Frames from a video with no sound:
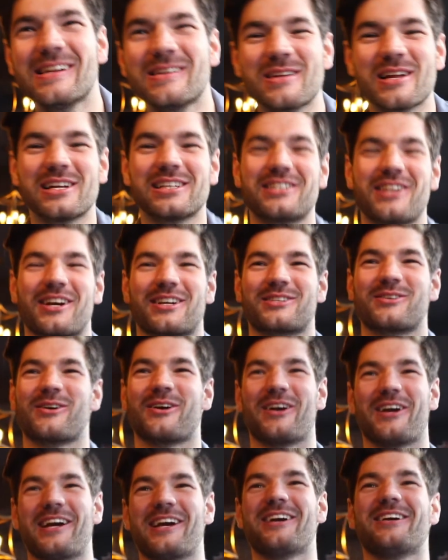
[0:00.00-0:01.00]
Sorry, sucks to
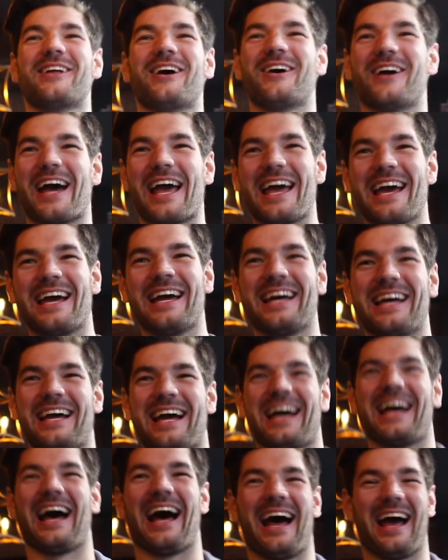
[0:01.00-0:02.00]
hear here though.
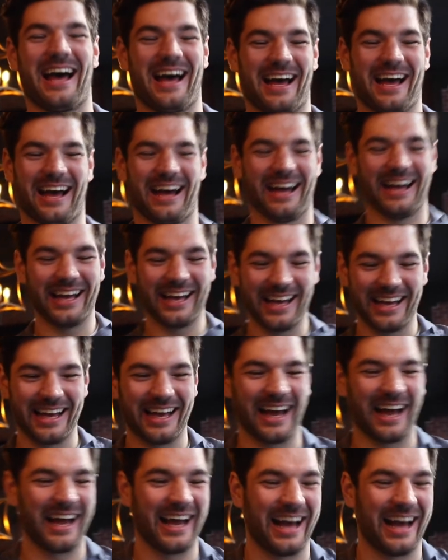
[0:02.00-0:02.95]
Yeah.